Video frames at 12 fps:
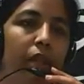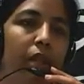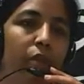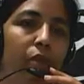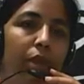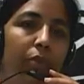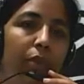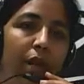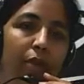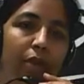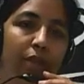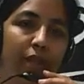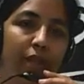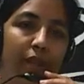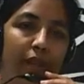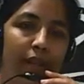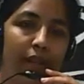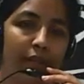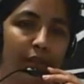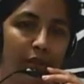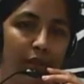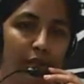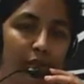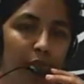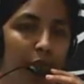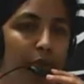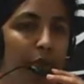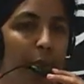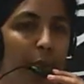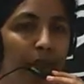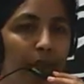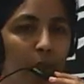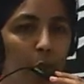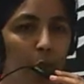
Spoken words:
So the flowers are like the structures of the male